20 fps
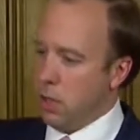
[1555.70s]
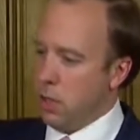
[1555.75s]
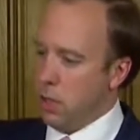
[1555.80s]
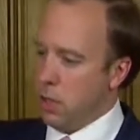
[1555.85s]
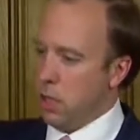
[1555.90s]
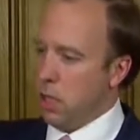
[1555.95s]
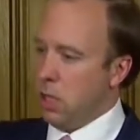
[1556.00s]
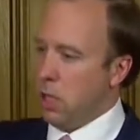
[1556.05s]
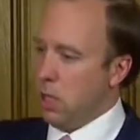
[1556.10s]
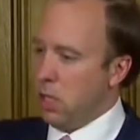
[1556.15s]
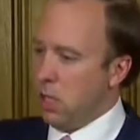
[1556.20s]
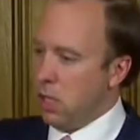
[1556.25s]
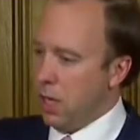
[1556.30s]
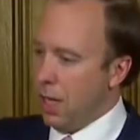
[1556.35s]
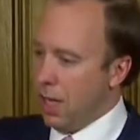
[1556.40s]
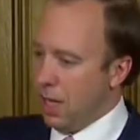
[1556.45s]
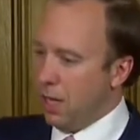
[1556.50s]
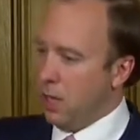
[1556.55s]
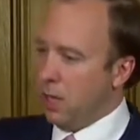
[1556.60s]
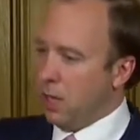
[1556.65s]
disease
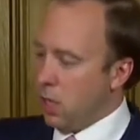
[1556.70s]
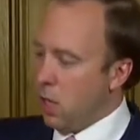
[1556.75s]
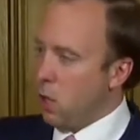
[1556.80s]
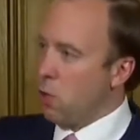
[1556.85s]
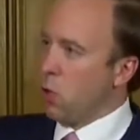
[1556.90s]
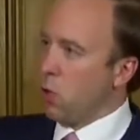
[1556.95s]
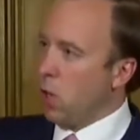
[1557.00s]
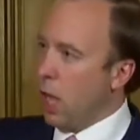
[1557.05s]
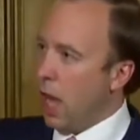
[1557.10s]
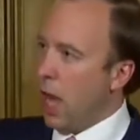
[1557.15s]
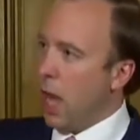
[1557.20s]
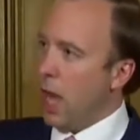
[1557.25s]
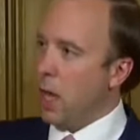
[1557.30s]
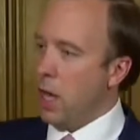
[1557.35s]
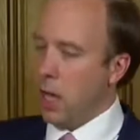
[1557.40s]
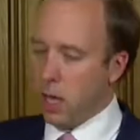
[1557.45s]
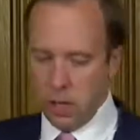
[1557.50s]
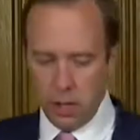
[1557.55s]
in social care.